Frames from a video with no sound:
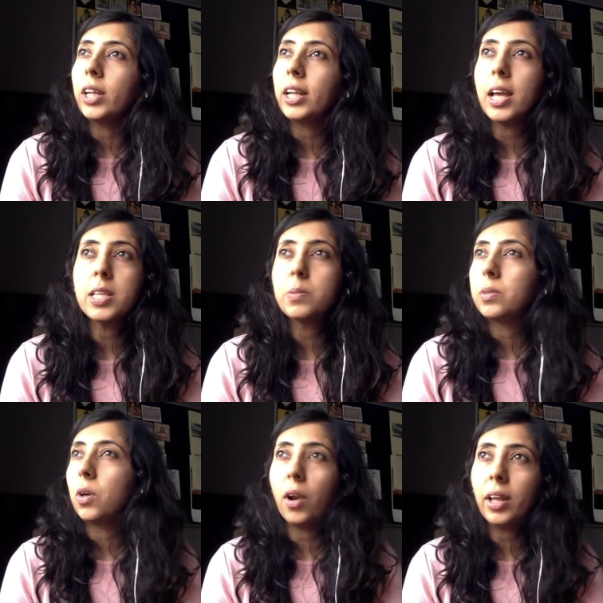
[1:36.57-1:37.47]
that guy's
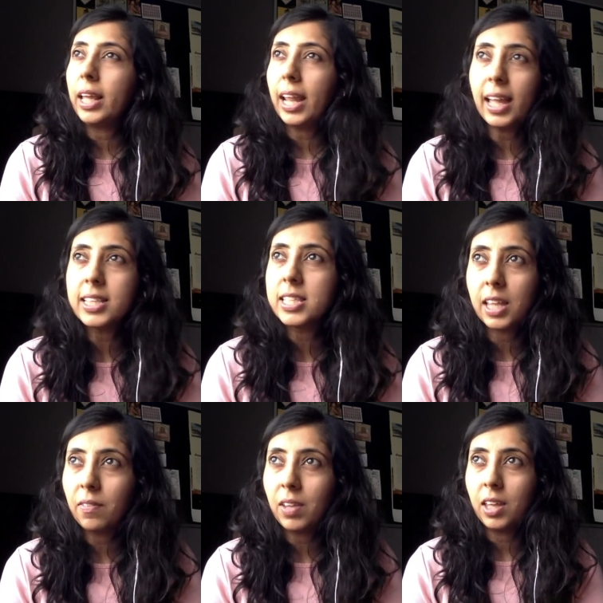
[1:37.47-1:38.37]
got a great
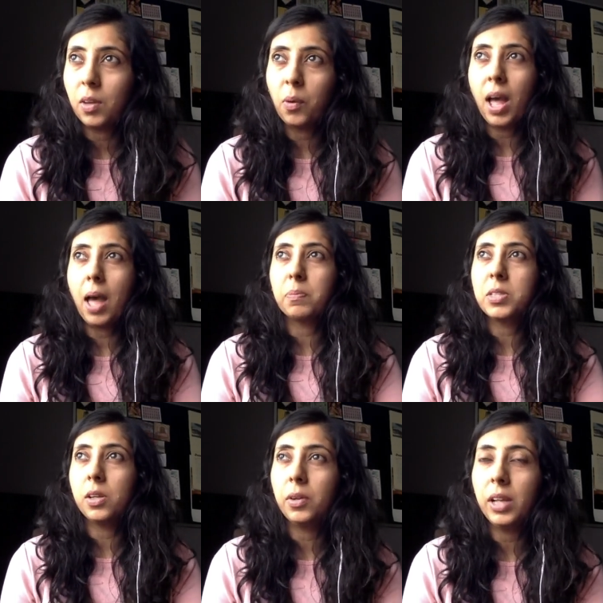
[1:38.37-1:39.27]
C V, you know, I
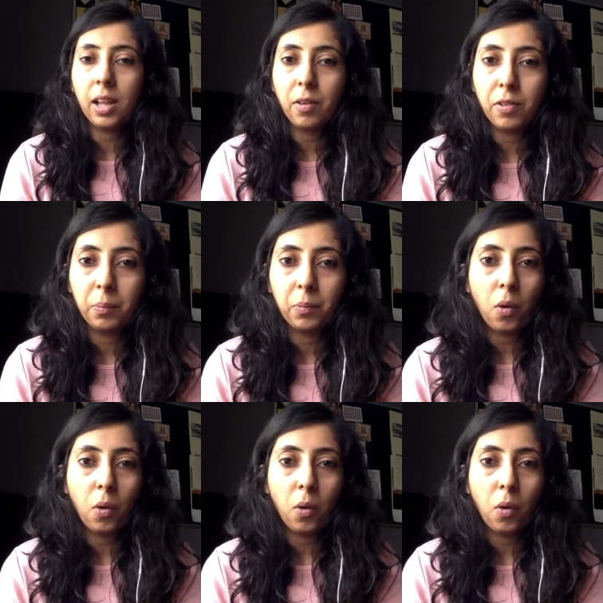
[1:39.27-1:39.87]
absolutely love him.